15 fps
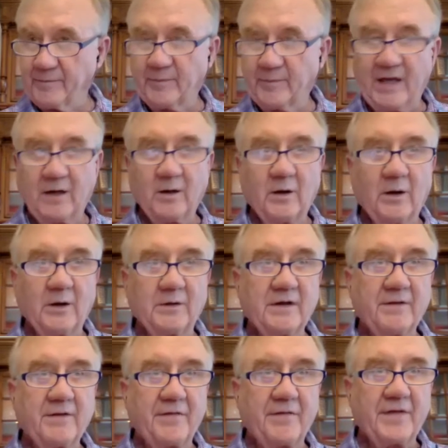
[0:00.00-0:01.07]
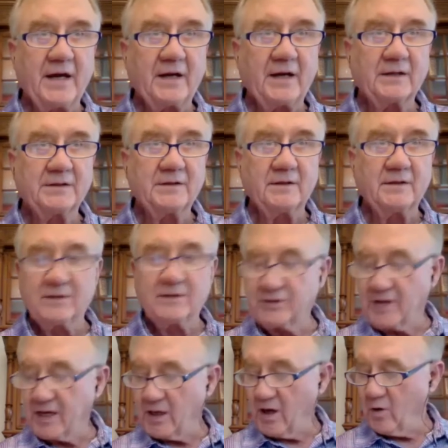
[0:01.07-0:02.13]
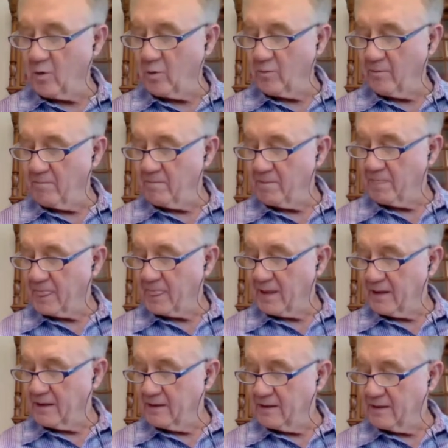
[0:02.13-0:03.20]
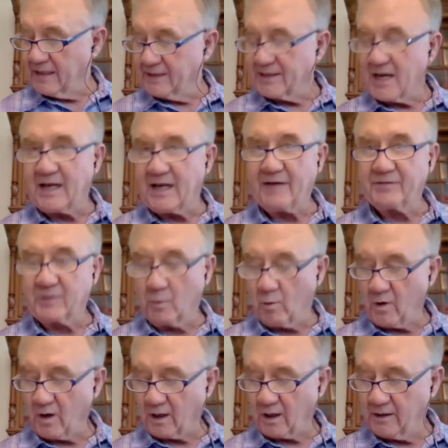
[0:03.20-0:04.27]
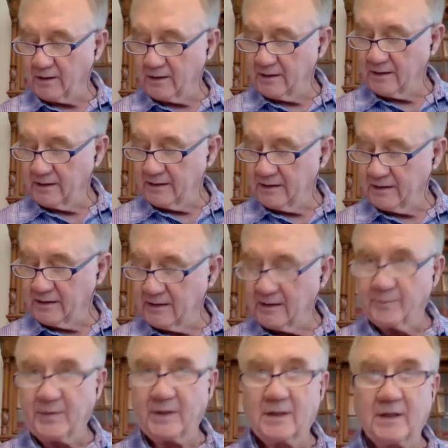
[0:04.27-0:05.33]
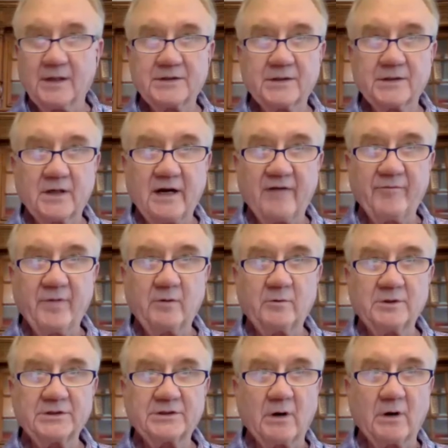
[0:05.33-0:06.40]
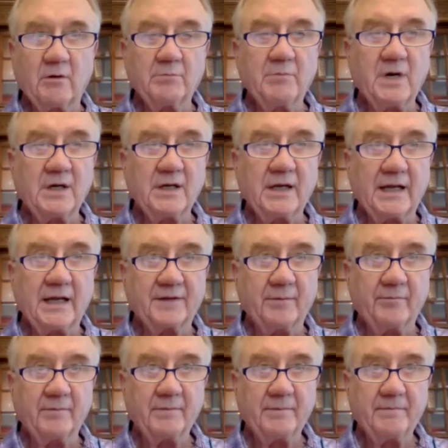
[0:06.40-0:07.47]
They learned that they could stay home and not have to work because the government was throwing money at them.